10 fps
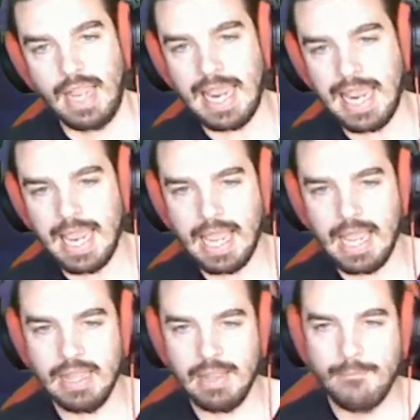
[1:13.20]

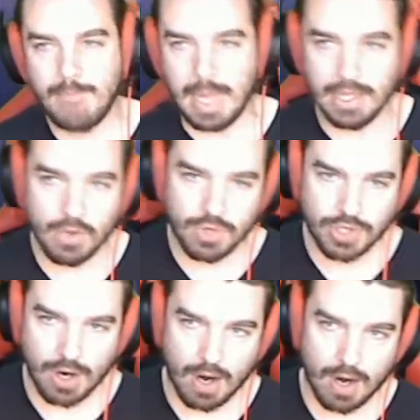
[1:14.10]
And the Balo
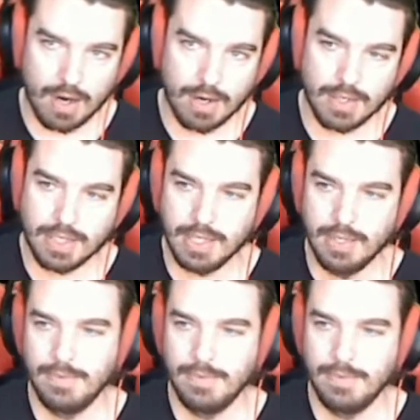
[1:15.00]
Shards.